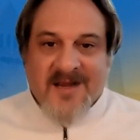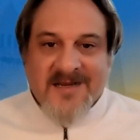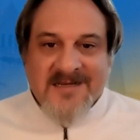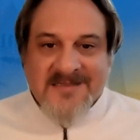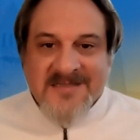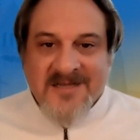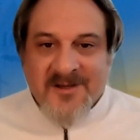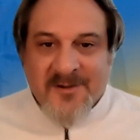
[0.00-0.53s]

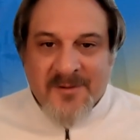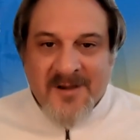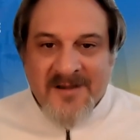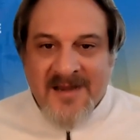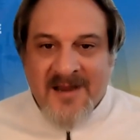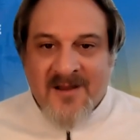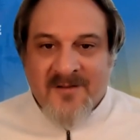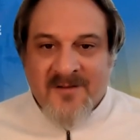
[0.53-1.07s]
could tell you right
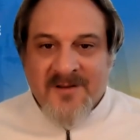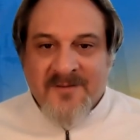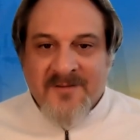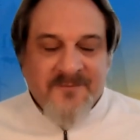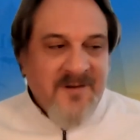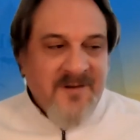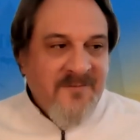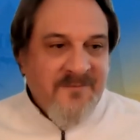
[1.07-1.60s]
now,
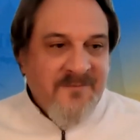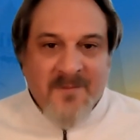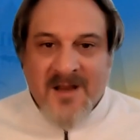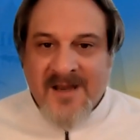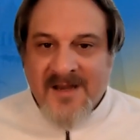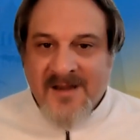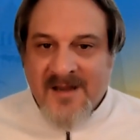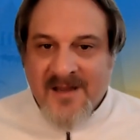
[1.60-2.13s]
if
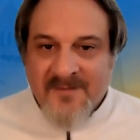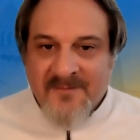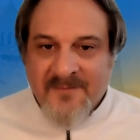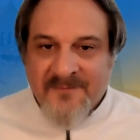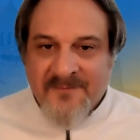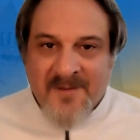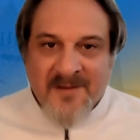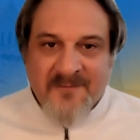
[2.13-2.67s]
my
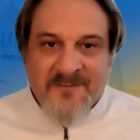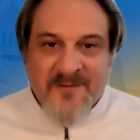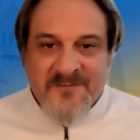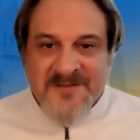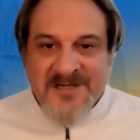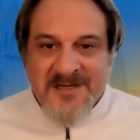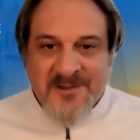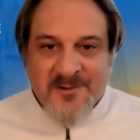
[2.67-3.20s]

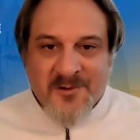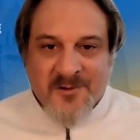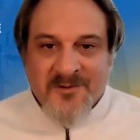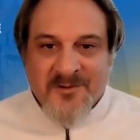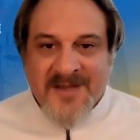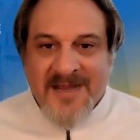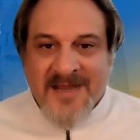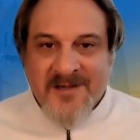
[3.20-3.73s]

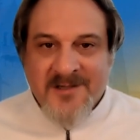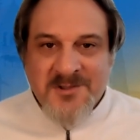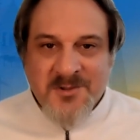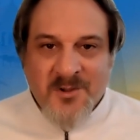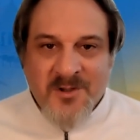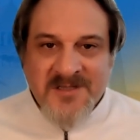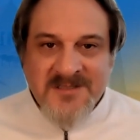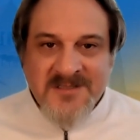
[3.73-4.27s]
15-year-old had a
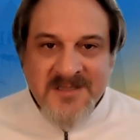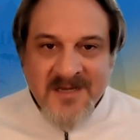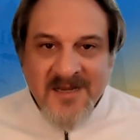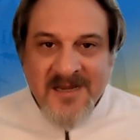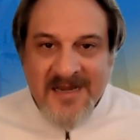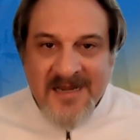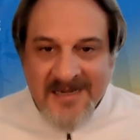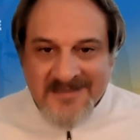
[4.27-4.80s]
choice,
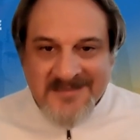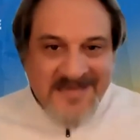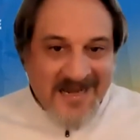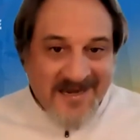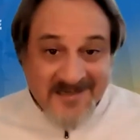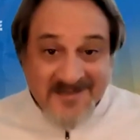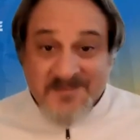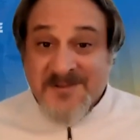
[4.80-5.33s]
he'd stay
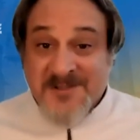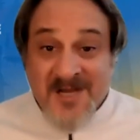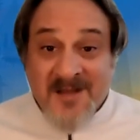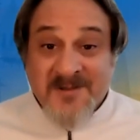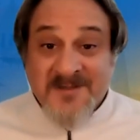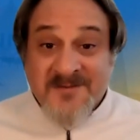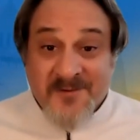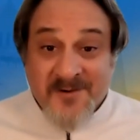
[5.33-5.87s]
in his
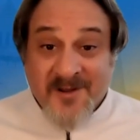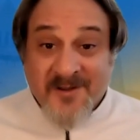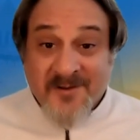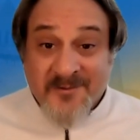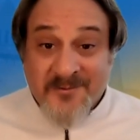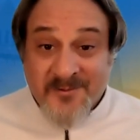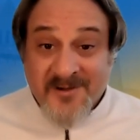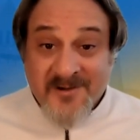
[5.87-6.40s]
pajamas for
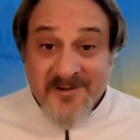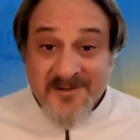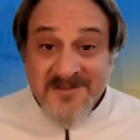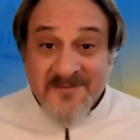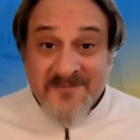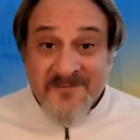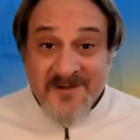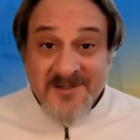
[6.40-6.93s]
another 3 years
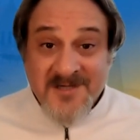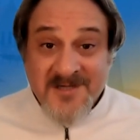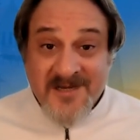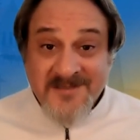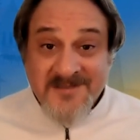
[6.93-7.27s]
to finish high